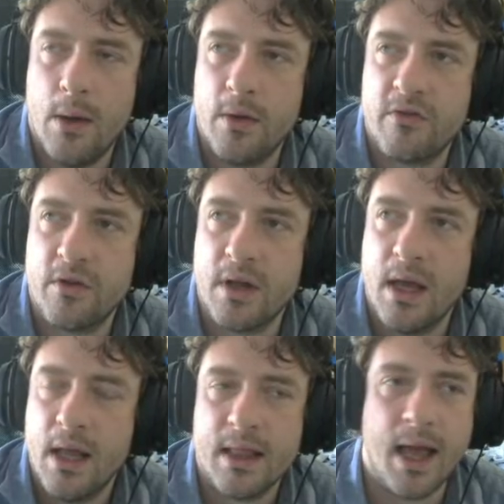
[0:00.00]
else could I?
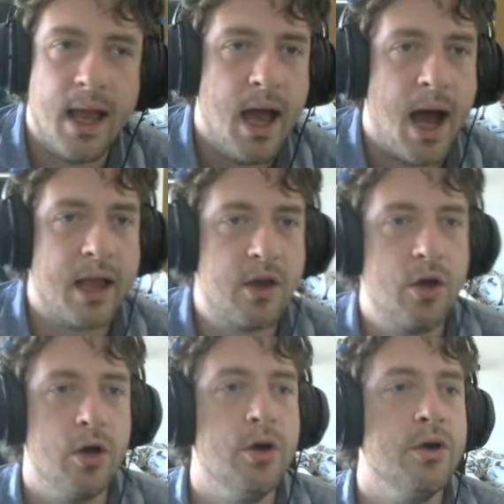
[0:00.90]
Like, I
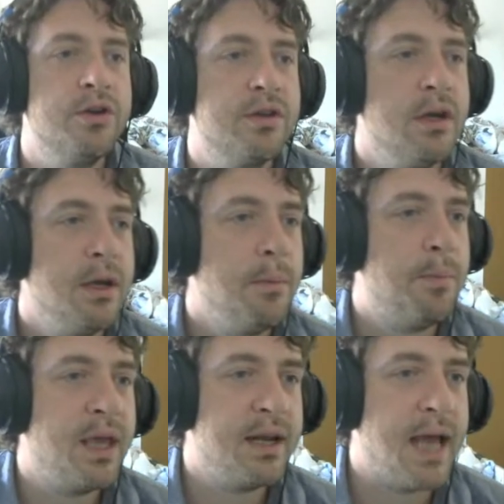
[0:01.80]
could
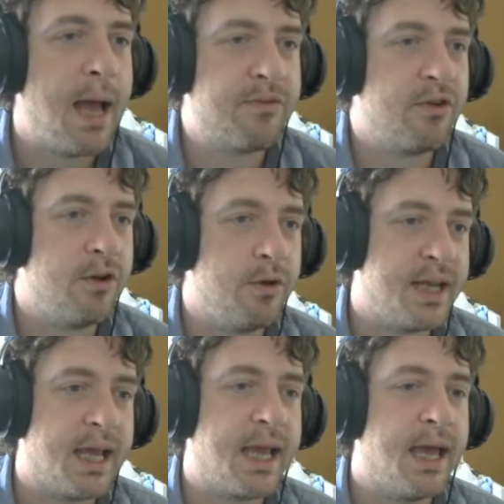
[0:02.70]
be an absolute
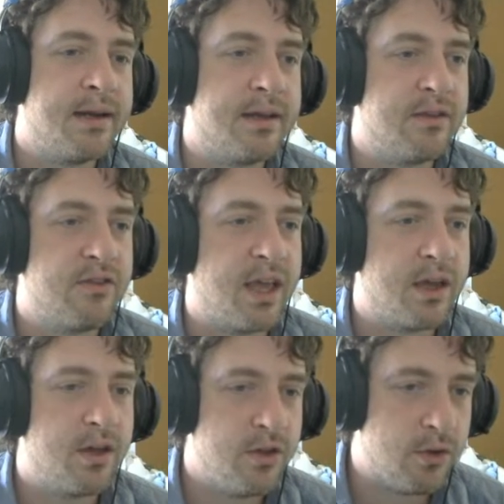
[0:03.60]
dickhead and say,
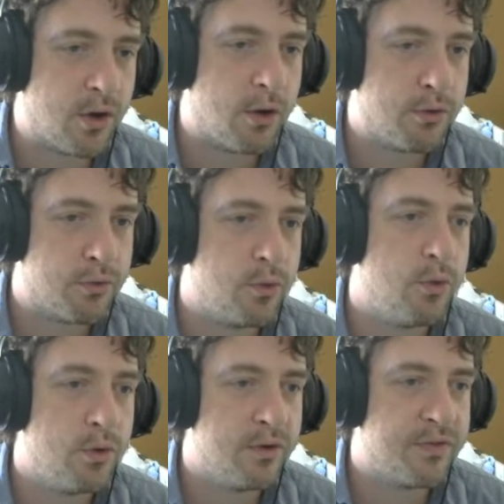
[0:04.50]
can you go through
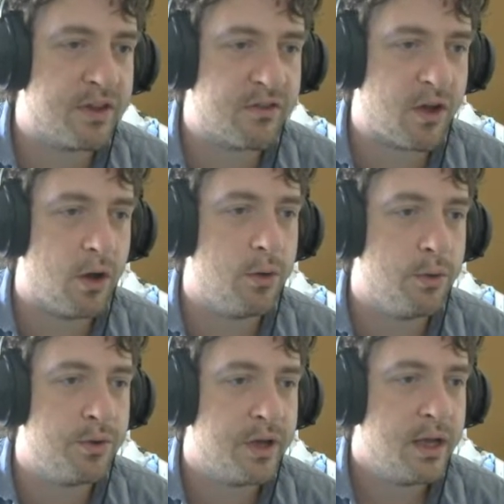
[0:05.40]
all of this
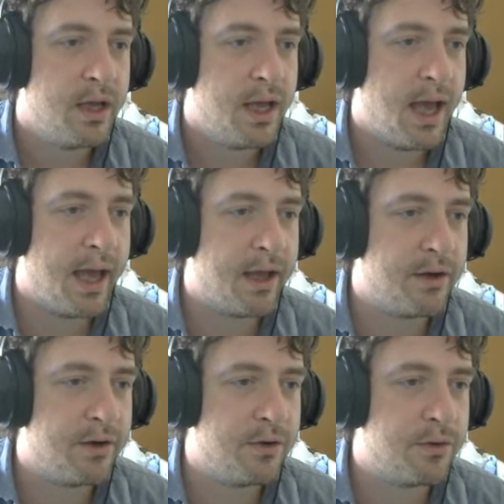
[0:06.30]
code
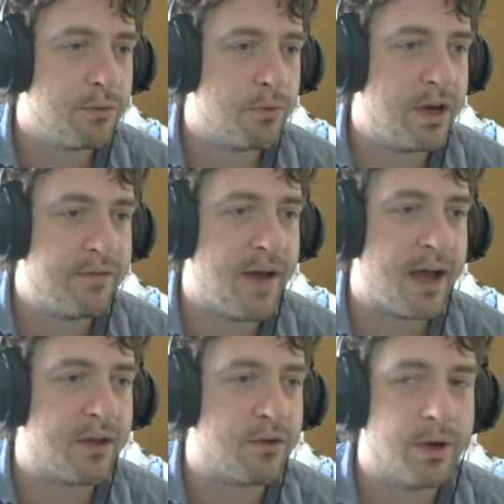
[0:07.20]
and
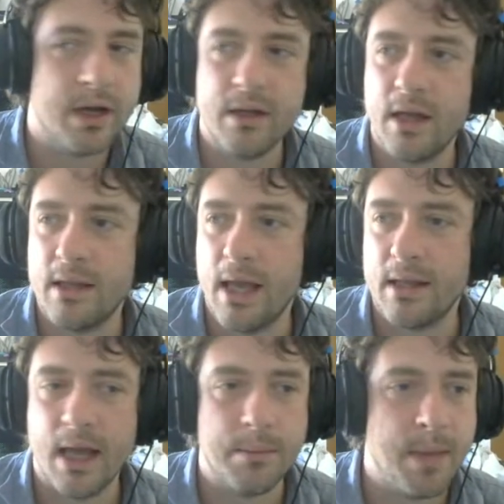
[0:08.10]
refactor it
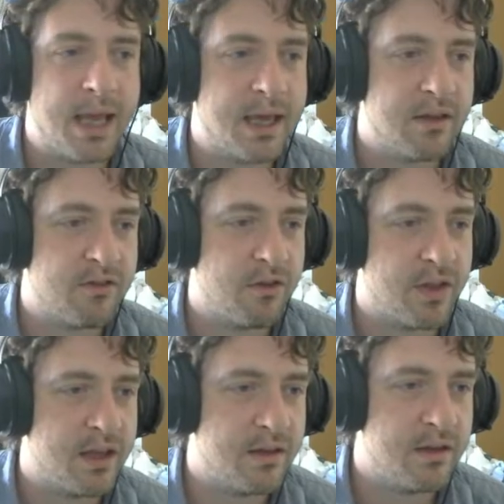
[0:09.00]
and make it so that,